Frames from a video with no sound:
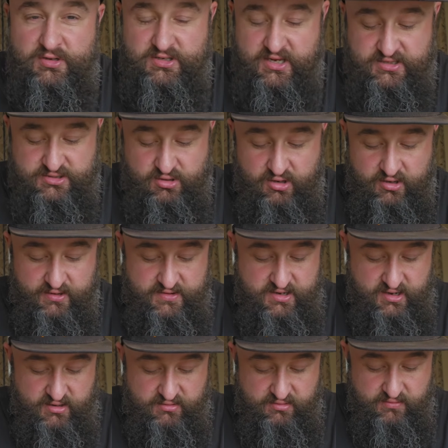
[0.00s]
It's not,
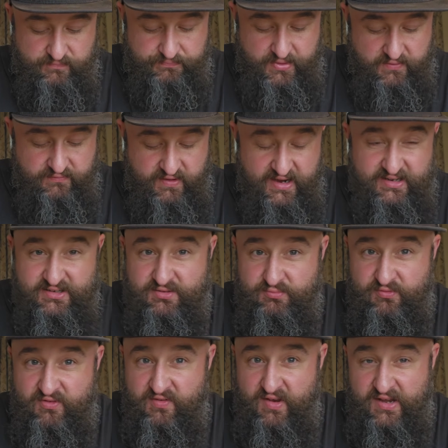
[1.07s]
in fact,
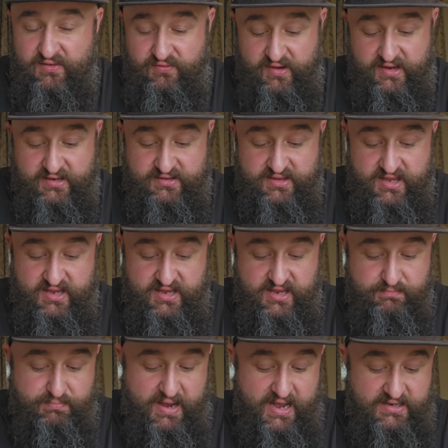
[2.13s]
if anything,
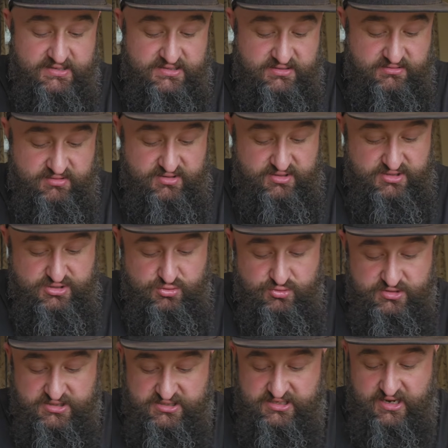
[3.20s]
the pasta and the
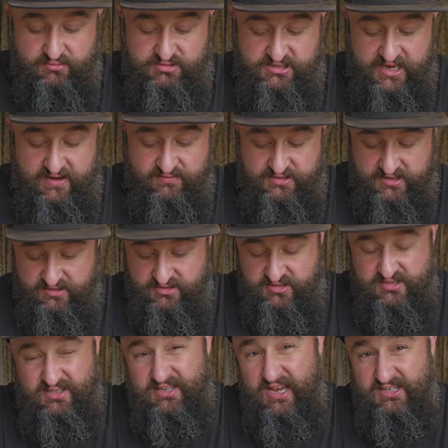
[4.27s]
sauce itself saves it, because
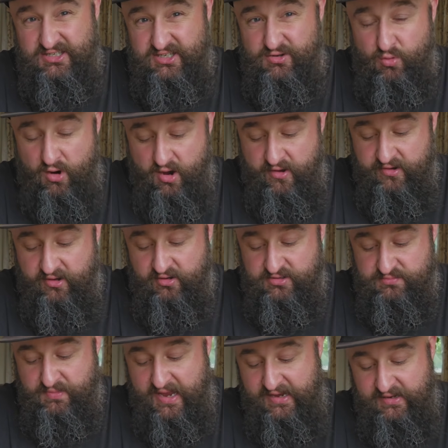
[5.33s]
this is actually quite a
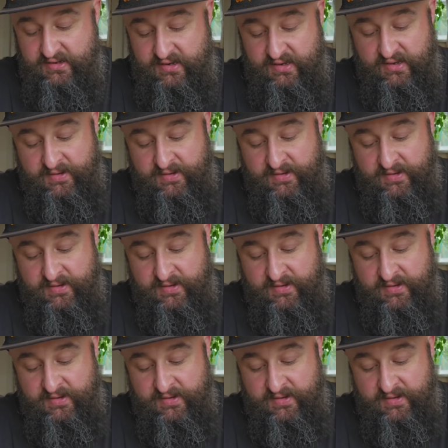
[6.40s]
nice main.